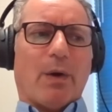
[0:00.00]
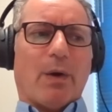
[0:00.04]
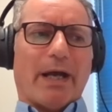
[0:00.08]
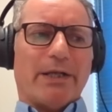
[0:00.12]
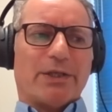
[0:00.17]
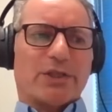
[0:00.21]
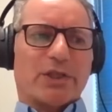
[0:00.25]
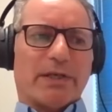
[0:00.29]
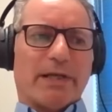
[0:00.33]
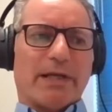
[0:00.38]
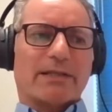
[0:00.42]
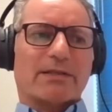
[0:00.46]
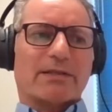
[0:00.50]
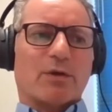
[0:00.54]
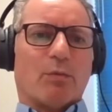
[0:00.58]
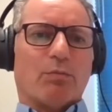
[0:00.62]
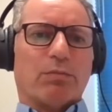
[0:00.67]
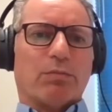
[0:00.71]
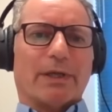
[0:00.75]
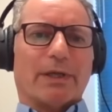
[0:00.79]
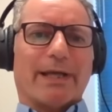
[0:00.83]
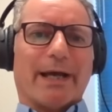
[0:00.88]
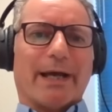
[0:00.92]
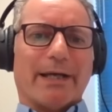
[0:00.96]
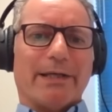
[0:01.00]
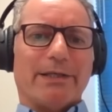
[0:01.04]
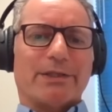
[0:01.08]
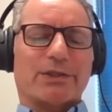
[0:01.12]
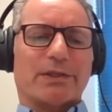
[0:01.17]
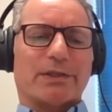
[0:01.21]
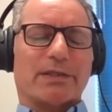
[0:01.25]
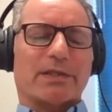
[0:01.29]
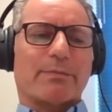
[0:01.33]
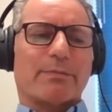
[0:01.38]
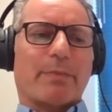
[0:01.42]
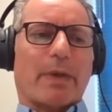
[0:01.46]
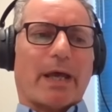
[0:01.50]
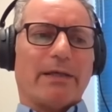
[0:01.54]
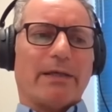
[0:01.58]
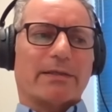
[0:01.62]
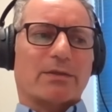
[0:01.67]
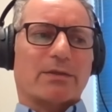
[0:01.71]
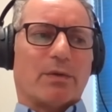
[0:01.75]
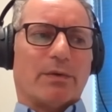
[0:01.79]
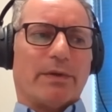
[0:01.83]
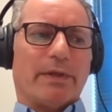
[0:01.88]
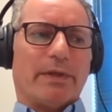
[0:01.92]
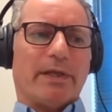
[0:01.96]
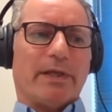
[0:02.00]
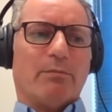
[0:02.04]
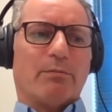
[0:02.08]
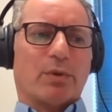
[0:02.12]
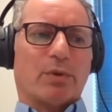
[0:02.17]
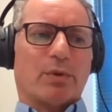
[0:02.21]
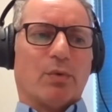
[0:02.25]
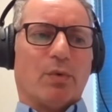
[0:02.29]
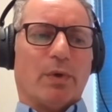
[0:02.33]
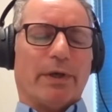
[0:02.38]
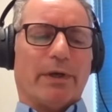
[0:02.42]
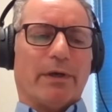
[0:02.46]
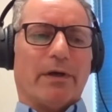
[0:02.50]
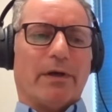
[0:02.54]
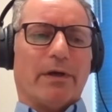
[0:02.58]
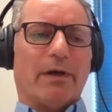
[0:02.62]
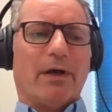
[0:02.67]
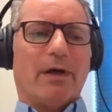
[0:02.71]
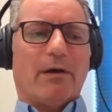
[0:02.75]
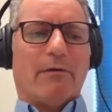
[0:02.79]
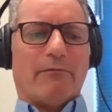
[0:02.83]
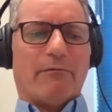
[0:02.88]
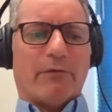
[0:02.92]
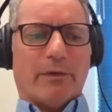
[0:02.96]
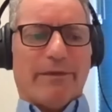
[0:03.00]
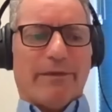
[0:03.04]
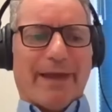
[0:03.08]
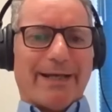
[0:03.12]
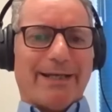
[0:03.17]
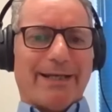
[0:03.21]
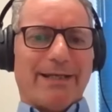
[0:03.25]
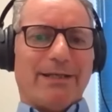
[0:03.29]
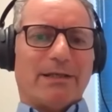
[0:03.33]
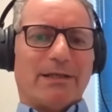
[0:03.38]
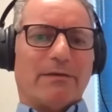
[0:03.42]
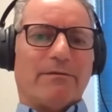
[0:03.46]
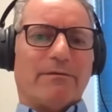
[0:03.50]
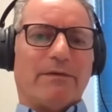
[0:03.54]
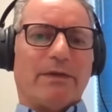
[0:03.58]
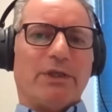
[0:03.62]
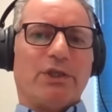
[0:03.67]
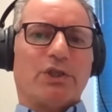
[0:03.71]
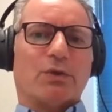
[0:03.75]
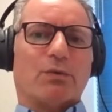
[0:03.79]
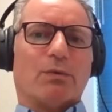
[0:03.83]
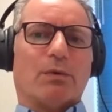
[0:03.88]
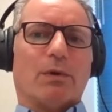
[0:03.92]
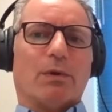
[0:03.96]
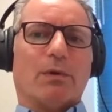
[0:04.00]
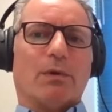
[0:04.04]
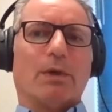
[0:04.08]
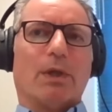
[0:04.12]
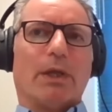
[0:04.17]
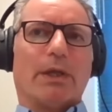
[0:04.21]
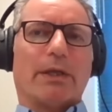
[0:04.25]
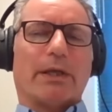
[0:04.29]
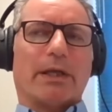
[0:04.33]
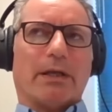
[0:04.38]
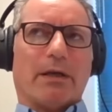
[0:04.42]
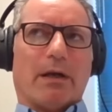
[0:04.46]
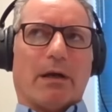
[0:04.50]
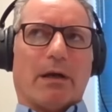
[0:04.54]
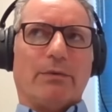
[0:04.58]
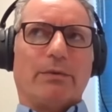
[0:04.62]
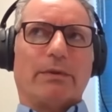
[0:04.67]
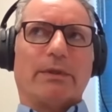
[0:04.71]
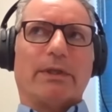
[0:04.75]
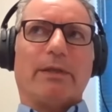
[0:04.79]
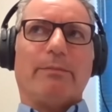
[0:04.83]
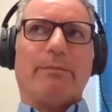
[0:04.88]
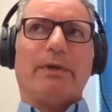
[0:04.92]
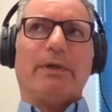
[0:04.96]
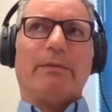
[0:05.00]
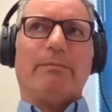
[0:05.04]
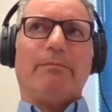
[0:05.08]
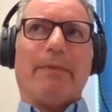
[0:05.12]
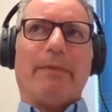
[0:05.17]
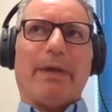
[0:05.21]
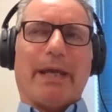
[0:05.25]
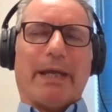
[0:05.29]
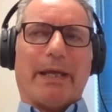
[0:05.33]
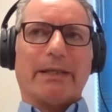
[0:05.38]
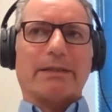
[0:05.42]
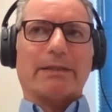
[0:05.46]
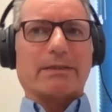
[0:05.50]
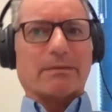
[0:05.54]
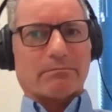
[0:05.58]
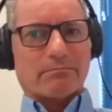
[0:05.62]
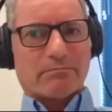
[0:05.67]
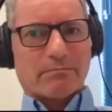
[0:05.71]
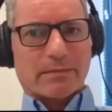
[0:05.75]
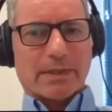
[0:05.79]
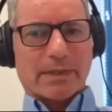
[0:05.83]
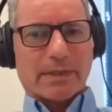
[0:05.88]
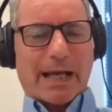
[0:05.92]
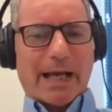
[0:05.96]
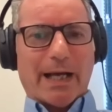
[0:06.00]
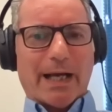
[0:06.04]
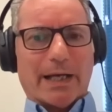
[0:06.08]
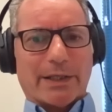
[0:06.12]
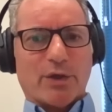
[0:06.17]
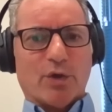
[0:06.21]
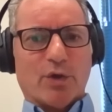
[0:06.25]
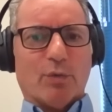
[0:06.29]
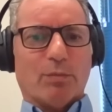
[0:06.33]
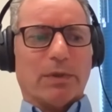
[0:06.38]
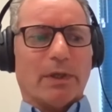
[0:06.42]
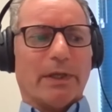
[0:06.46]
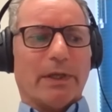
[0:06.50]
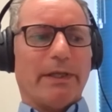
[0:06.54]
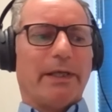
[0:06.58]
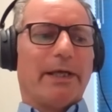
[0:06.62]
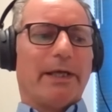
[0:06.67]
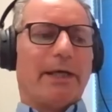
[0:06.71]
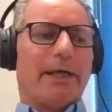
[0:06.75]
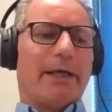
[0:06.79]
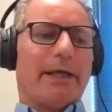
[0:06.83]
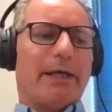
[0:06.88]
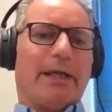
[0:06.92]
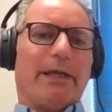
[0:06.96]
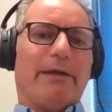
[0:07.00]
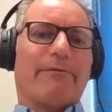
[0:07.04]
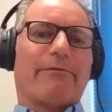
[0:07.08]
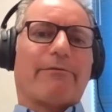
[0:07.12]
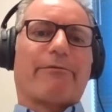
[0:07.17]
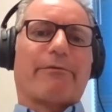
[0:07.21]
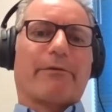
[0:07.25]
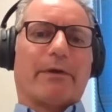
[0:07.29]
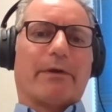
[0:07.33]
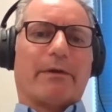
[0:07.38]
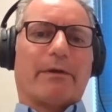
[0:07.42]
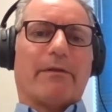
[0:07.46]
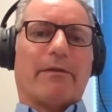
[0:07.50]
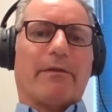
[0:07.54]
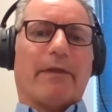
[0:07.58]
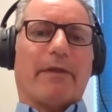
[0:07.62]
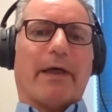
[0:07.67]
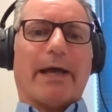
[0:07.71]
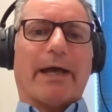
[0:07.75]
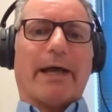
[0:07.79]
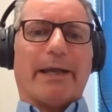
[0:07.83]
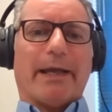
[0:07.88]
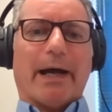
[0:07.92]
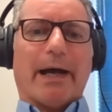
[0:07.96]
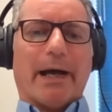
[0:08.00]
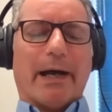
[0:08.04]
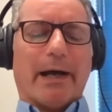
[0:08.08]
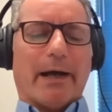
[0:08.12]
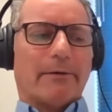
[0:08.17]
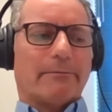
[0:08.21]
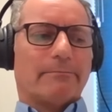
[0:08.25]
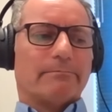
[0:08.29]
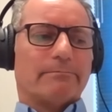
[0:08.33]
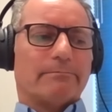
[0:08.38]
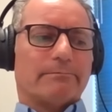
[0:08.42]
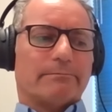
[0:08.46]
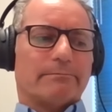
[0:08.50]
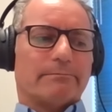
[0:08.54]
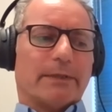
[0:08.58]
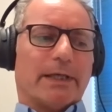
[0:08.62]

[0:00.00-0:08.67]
OH&S obligations placed on the employer for that individual can only be met, arguably, if they are